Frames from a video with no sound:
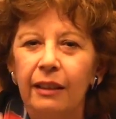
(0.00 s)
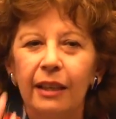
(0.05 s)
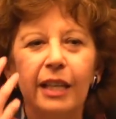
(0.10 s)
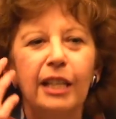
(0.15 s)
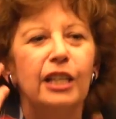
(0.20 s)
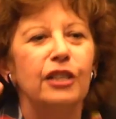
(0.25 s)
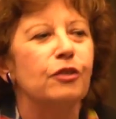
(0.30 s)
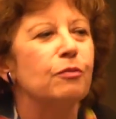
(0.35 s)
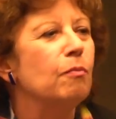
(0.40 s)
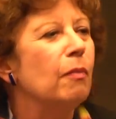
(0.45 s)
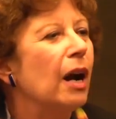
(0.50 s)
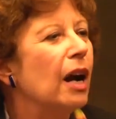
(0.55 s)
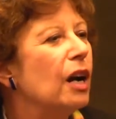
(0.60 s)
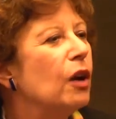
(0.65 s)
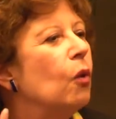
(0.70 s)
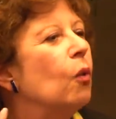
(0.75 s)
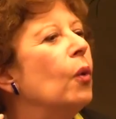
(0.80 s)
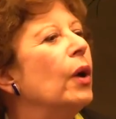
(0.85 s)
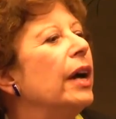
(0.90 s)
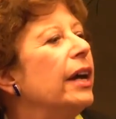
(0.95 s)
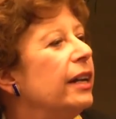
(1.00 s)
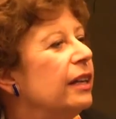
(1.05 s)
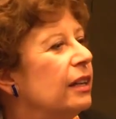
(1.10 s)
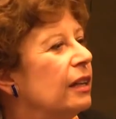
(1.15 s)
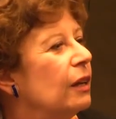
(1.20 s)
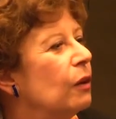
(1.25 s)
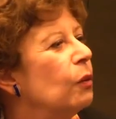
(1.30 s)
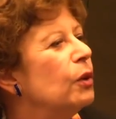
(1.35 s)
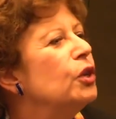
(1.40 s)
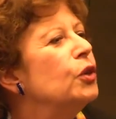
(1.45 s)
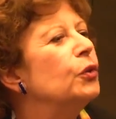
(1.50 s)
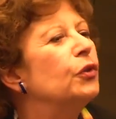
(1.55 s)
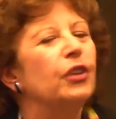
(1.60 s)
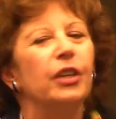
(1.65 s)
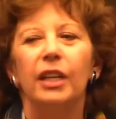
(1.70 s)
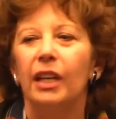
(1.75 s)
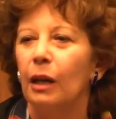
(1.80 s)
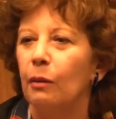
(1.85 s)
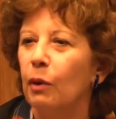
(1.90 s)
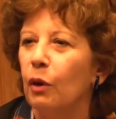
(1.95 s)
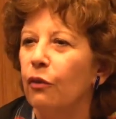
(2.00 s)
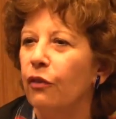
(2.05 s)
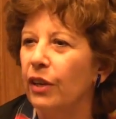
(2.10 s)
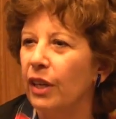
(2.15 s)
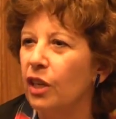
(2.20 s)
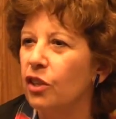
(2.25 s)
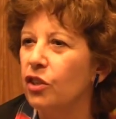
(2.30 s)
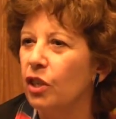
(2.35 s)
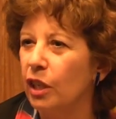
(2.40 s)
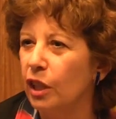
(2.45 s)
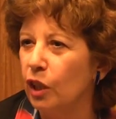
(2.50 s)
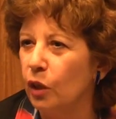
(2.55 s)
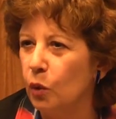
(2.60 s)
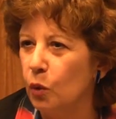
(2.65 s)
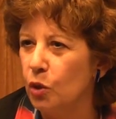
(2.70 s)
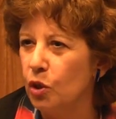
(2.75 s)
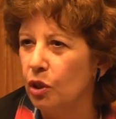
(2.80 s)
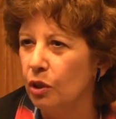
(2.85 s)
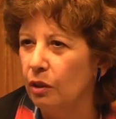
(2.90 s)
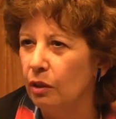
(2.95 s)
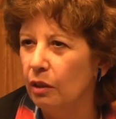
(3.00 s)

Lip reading: in a smart way when you think about financial inclusion.